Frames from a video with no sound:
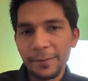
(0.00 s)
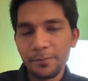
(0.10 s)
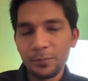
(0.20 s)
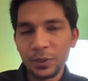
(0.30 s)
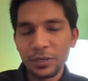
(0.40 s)

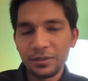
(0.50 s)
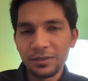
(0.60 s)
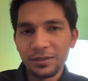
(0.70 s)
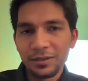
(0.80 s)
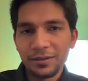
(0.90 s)
But
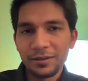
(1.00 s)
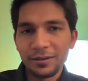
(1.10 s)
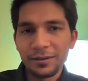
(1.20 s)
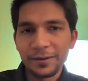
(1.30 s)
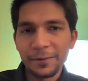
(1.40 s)

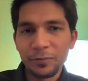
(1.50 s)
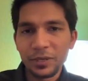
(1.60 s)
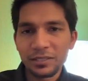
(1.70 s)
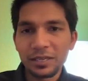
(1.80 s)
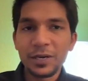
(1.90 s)

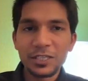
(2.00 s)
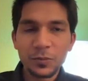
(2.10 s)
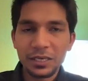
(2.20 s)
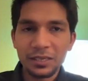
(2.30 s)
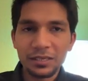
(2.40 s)
there's some
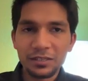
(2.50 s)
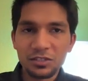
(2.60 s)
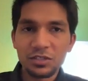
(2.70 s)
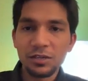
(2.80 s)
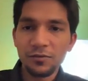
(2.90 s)
aspect that it
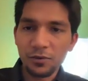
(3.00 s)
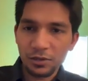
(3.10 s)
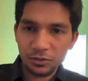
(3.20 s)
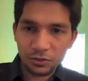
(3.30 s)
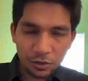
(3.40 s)
still
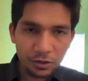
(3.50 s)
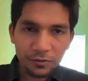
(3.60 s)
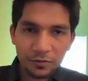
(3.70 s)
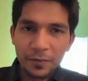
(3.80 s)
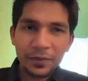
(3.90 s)
falls short
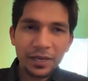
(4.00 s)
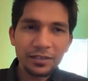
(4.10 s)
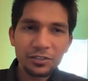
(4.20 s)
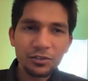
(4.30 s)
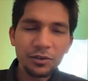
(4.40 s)
of, and
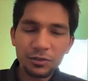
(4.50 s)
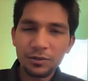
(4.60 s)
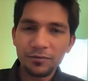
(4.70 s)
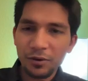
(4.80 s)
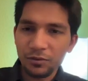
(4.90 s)
it's not to the
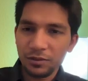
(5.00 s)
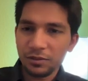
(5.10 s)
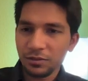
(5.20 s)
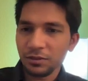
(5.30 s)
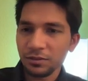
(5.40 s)

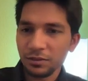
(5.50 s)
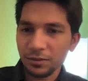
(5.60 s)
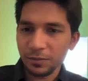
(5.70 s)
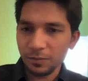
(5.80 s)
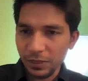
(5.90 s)
founders or
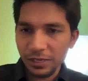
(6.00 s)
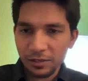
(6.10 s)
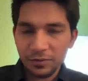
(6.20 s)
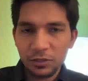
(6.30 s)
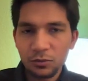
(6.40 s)
the builder
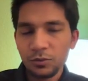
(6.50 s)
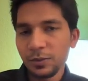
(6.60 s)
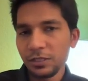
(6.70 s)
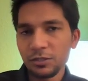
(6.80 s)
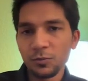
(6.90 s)
of the tool,
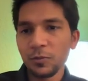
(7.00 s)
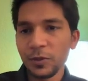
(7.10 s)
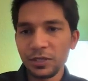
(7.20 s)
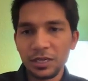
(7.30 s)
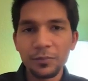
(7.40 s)
but it's more
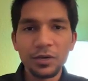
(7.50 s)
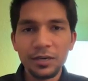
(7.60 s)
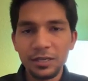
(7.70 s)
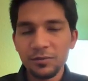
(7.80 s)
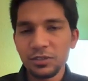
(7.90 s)
about the
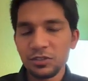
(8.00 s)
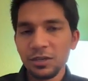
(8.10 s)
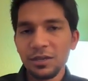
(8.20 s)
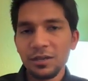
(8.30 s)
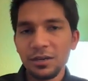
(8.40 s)
community which
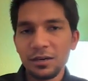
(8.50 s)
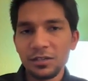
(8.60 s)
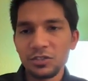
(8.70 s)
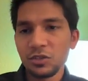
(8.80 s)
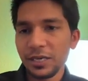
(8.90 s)

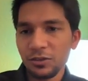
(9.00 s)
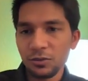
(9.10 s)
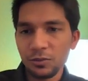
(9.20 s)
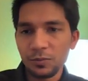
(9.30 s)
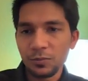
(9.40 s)
is trying
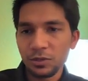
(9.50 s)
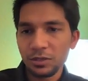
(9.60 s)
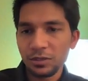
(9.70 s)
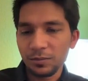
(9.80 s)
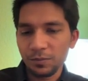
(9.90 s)
to
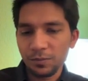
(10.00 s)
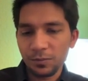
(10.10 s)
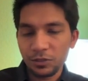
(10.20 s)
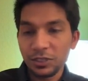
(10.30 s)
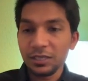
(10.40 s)

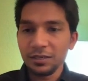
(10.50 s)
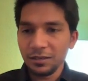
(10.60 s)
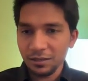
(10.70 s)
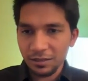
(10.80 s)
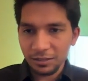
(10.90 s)
project it
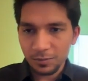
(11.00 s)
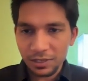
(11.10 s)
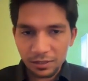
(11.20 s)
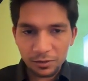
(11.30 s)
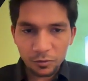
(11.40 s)
in this
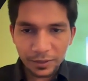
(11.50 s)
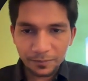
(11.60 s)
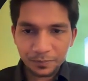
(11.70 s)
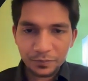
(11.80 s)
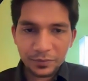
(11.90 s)
particular way.
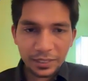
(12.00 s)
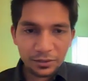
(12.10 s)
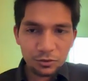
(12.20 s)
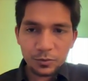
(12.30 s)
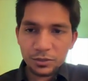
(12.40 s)
Thank you
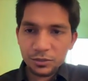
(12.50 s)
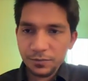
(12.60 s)
so much.